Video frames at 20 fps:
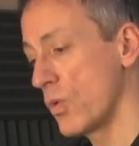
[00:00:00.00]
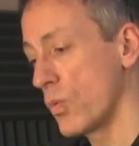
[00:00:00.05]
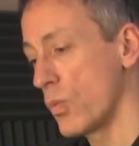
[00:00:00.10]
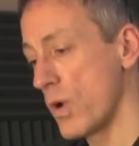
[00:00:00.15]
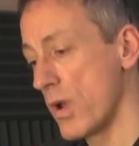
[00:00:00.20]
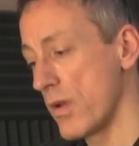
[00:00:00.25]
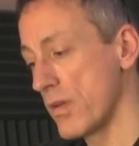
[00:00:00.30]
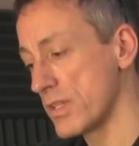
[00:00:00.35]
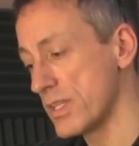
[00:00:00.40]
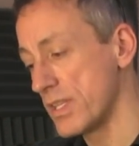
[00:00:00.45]

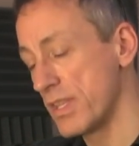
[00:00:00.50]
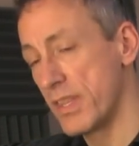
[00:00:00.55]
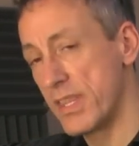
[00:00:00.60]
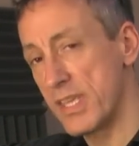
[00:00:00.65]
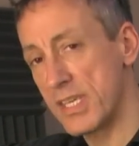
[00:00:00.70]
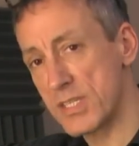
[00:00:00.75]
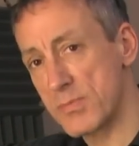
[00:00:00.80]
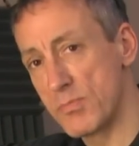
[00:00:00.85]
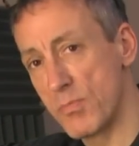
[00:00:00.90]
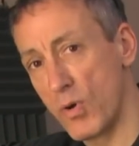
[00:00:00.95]
whereas
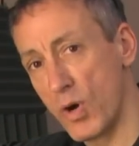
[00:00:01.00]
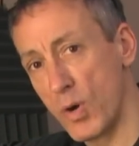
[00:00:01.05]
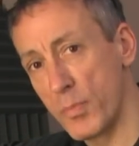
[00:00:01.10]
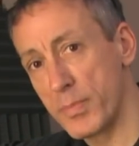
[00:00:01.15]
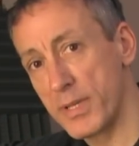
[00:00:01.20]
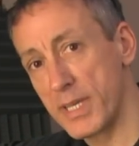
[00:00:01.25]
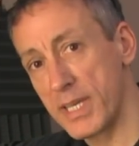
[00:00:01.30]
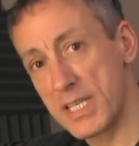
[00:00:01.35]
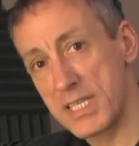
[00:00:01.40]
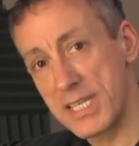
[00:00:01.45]
this
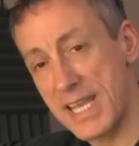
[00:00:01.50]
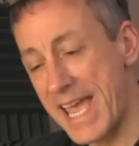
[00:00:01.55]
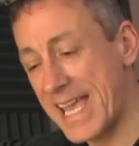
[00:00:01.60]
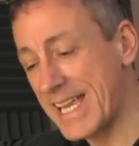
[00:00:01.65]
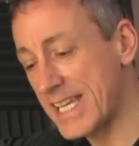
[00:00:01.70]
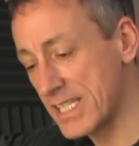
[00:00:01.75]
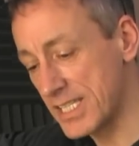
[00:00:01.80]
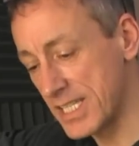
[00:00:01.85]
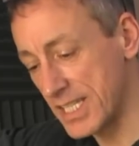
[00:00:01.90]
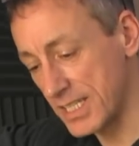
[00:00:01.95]
mop, it's
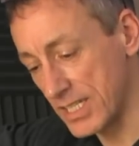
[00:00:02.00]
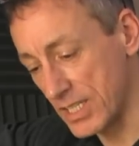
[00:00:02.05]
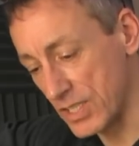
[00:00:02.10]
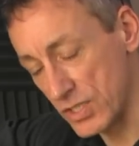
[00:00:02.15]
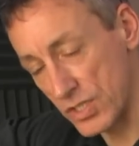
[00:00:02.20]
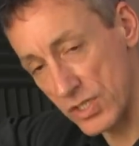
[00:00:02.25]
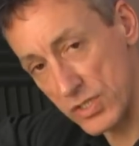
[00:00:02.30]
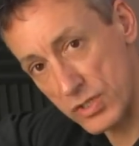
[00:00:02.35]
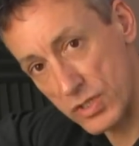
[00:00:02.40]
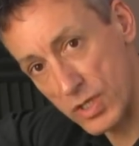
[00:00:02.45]
18
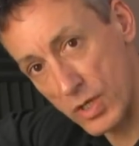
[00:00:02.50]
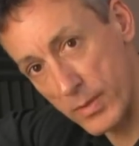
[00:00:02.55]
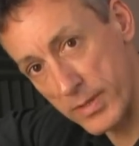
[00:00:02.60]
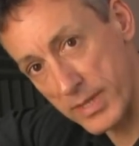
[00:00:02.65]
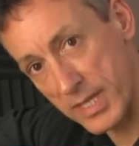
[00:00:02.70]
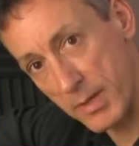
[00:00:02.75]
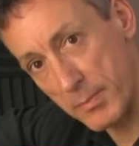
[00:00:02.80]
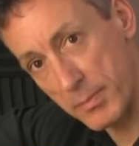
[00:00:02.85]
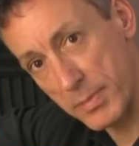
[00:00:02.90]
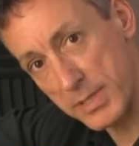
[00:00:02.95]
inches
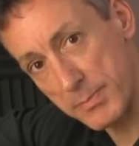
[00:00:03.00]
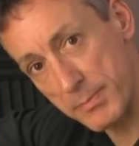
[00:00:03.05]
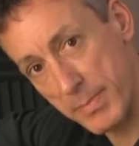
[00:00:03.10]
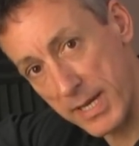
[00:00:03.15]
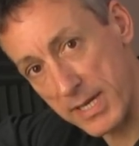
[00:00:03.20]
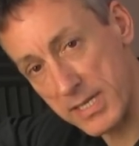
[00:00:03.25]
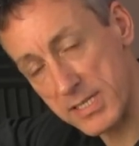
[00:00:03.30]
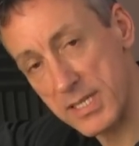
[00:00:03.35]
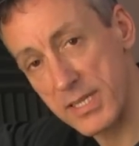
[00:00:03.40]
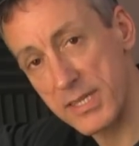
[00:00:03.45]
going
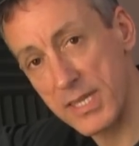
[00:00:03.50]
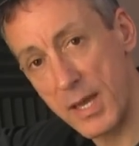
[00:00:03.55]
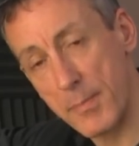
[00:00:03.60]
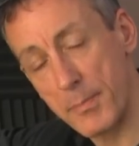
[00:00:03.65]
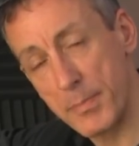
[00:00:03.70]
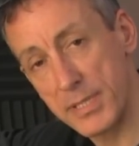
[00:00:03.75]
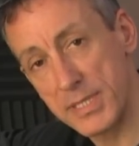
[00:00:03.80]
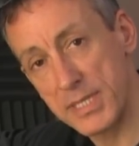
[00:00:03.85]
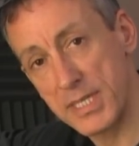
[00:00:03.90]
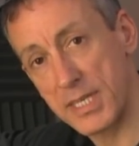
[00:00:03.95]
past
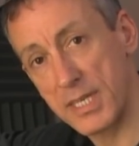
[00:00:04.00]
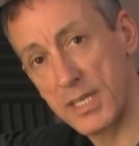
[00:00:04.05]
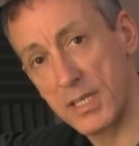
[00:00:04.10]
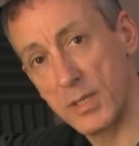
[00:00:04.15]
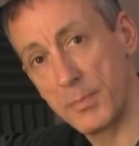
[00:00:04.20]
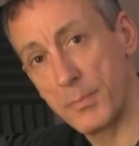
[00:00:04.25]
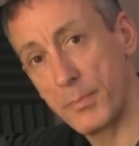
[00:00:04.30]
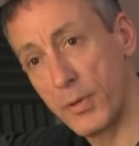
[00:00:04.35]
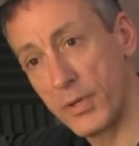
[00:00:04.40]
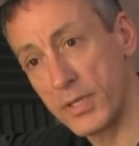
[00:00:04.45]
that
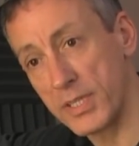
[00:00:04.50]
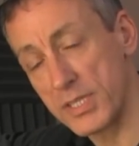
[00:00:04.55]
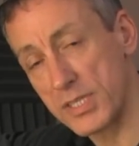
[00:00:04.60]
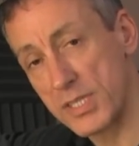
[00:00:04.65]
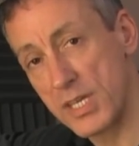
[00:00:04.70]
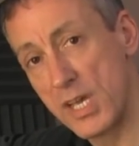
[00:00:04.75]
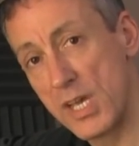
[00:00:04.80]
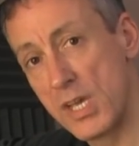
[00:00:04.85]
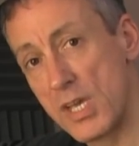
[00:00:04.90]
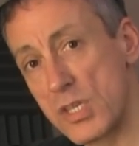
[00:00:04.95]
particular
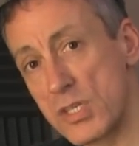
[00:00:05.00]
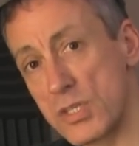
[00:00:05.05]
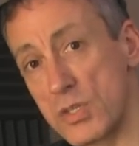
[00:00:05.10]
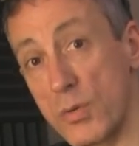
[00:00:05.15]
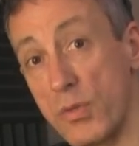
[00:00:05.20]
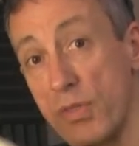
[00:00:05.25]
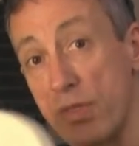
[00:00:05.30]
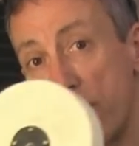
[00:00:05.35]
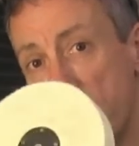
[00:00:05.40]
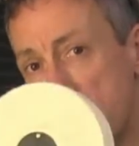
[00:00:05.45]
point.
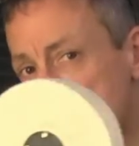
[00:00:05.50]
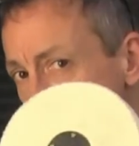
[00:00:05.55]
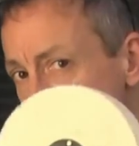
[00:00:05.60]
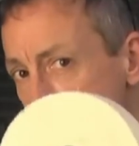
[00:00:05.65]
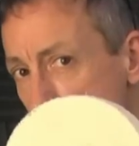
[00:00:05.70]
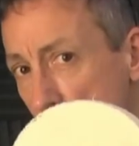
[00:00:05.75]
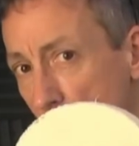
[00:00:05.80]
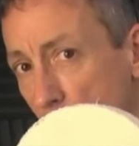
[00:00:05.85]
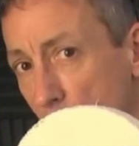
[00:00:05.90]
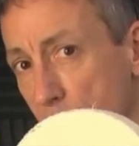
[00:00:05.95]
So this
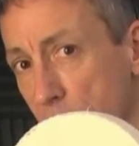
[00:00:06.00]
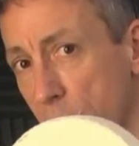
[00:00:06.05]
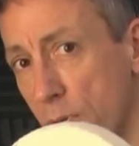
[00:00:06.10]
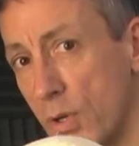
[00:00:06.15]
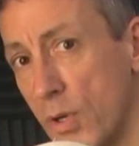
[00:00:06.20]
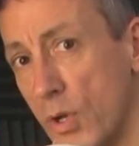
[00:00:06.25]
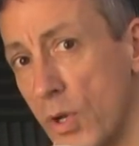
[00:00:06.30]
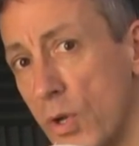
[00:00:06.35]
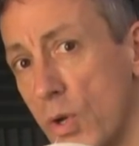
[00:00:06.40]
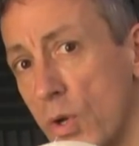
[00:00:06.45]
mop
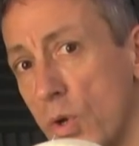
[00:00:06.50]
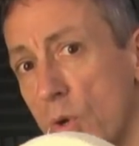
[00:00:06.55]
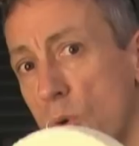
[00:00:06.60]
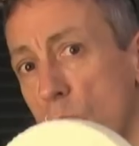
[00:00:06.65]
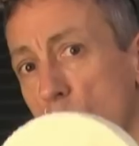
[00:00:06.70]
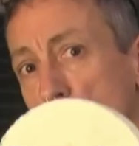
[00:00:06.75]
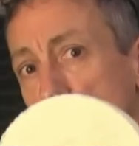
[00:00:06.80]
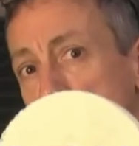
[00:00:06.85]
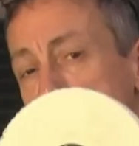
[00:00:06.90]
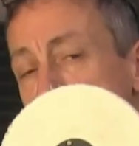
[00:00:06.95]

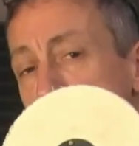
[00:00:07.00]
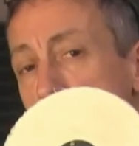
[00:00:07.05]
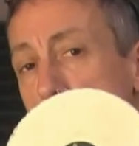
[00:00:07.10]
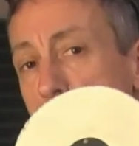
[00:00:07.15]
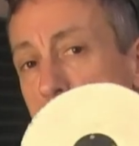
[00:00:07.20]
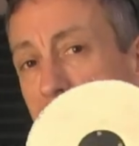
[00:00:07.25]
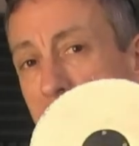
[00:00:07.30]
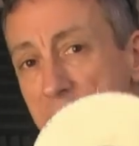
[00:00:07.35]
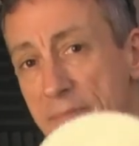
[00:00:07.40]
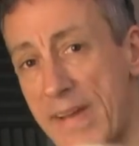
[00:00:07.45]
will be
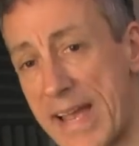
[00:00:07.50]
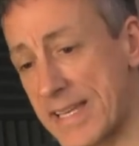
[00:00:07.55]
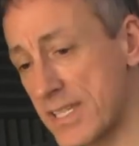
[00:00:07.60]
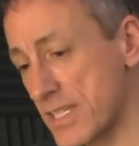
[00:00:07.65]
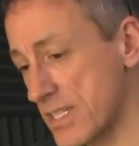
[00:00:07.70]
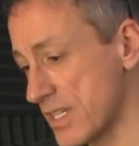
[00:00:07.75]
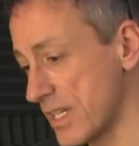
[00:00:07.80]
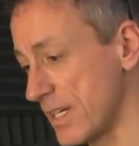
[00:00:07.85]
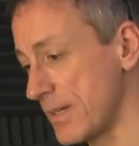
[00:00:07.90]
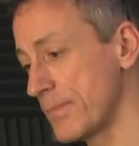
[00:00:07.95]
going
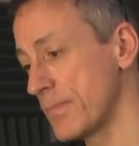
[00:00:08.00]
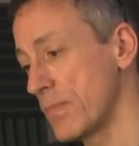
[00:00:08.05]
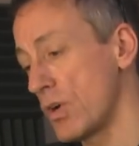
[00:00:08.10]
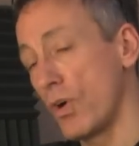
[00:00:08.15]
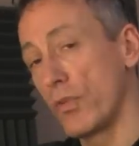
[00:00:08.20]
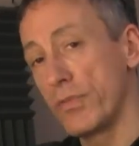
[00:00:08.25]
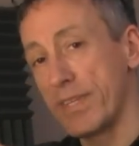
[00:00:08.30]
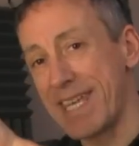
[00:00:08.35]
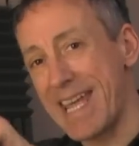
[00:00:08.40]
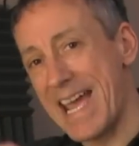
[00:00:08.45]
faster
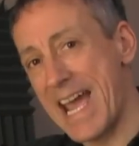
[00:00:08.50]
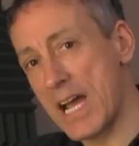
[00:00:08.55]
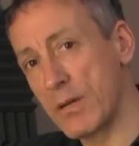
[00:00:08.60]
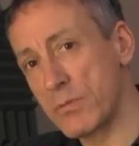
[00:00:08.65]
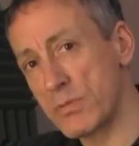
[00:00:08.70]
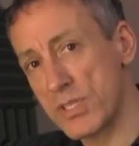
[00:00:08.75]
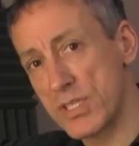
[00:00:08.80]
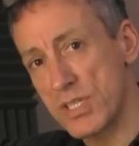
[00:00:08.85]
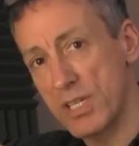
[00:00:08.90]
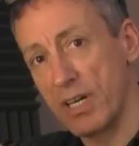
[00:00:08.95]
on the
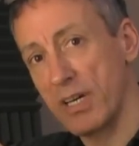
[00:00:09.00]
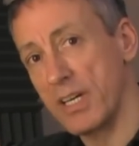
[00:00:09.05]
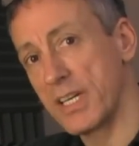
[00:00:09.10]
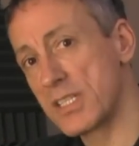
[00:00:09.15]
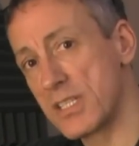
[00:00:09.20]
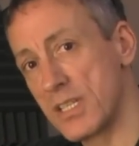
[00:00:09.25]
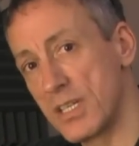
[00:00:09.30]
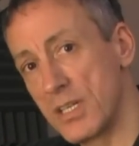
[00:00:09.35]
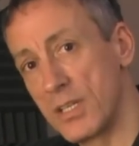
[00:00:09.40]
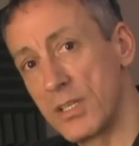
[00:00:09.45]

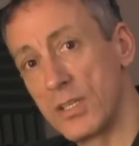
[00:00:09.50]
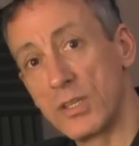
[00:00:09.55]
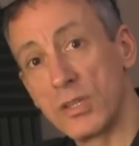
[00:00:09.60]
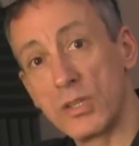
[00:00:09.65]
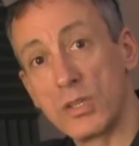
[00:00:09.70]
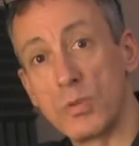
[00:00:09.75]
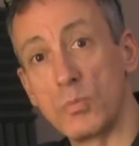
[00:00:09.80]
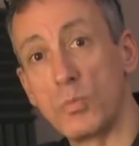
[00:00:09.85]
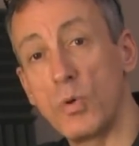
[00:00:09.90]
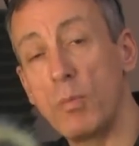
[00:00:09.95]
outside
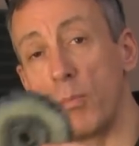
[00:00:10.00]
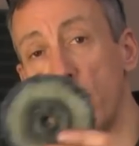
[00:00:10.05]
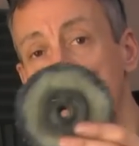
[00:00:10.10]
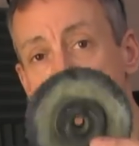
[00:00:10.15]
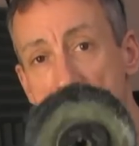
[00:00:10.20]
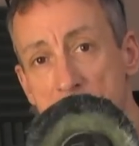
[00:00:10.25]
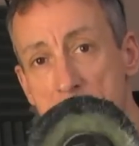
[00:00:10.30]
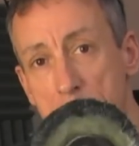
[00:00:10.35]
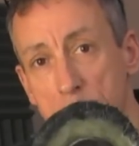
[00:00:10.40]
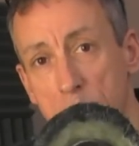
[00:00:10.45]
than
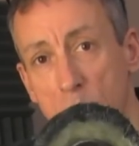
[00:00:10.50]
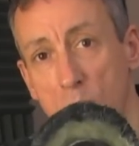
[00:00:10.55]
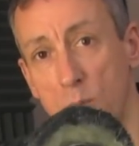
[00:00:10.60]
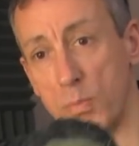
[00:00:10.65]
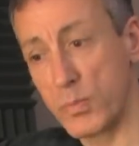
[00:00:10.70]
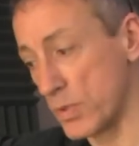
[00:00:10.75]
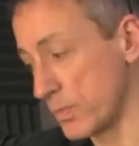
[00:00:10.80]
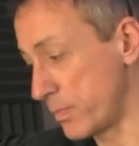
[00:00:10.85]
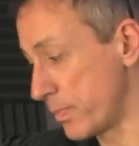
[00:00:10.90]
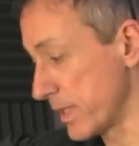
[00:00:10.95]
what that
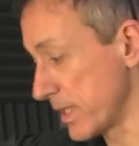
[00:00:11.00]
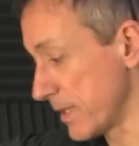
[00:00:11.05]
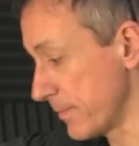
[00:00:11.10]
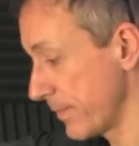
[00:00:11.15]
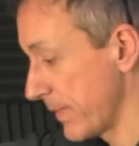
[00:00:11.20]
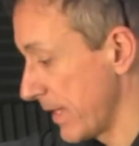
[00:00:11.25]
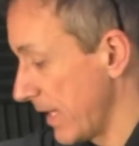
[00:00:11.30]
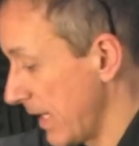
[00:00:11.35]
mop would be.